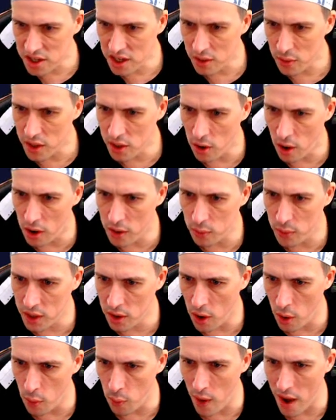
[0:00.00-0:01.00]
we got
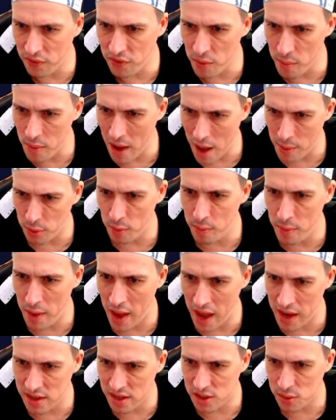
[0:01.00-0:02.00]
one for Marble
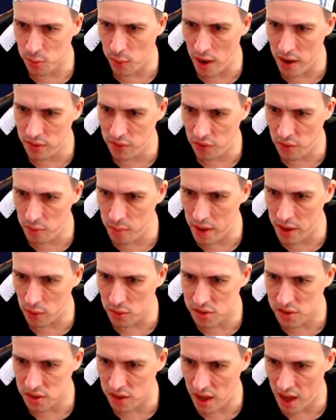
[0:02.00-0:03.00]
Madness, one for
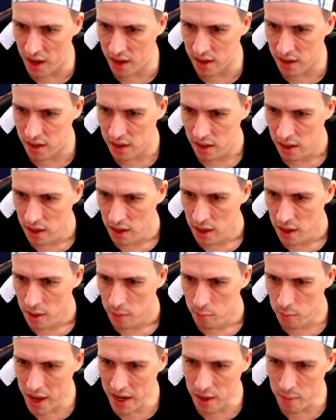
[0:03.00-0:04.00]
Metal Slug,
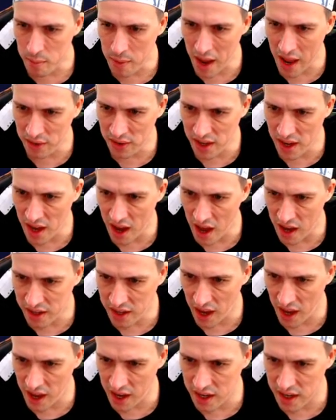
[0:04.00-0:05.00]
Mega Man, the
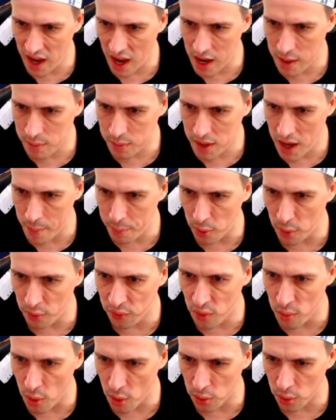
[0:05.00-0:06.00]
arcade game, couple
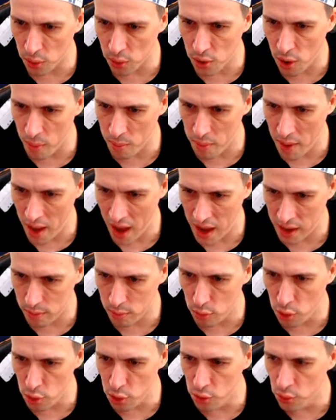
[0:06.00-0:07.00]
for Mortal
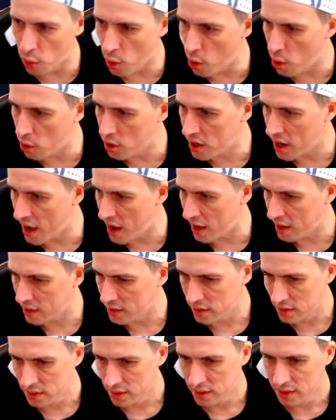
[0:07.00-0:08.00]
Kombat, Moonwalker.
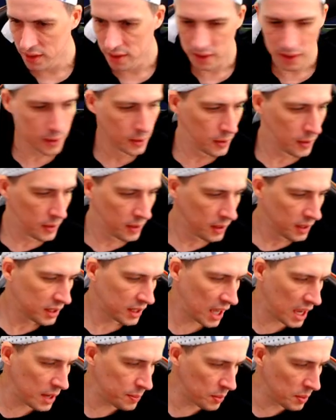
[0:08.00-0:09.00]

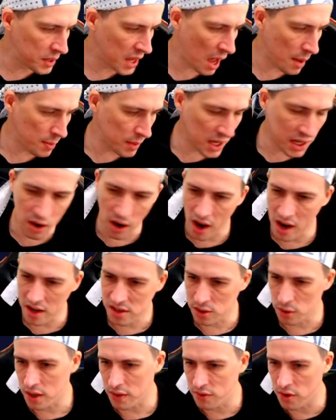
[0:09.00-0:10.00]
Keep them coming,
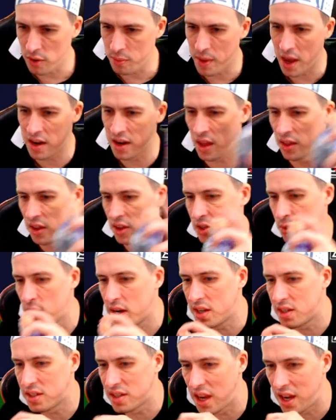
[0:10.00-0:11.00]
guys. I'll give you about another
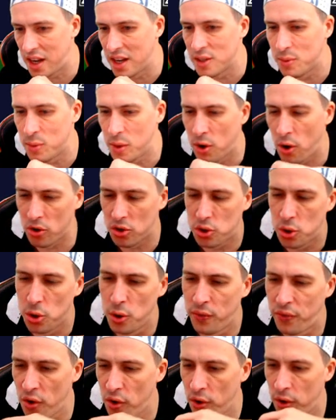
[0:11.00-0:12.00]
20 seconds. We got
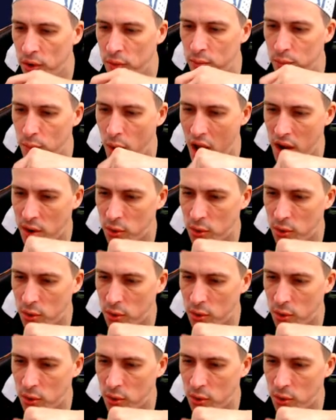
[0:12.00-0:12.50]
two for Michael